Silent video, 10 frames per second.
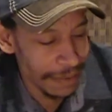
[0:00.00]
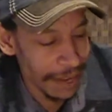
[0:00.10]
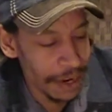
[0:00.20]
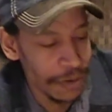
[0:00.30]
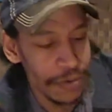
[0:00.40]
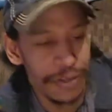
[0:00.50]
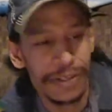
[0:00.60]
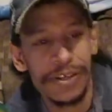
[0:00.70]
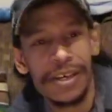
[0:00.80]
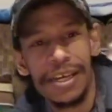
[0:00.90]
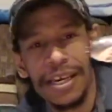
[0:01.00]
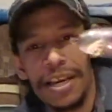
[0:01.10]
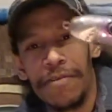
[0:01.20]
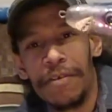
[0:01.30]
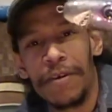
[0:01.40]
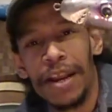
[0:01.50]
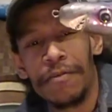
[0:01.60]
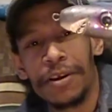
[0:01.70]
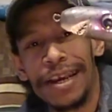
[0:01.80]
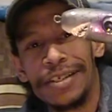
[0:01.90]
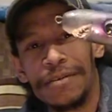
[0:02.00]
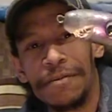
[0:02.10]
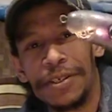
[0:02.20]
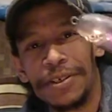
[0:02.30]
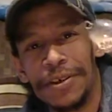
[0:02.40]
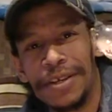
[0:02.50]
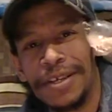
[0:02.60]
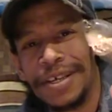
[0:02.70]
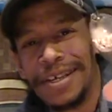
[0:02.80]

And of course, even if I never catch a fish on it,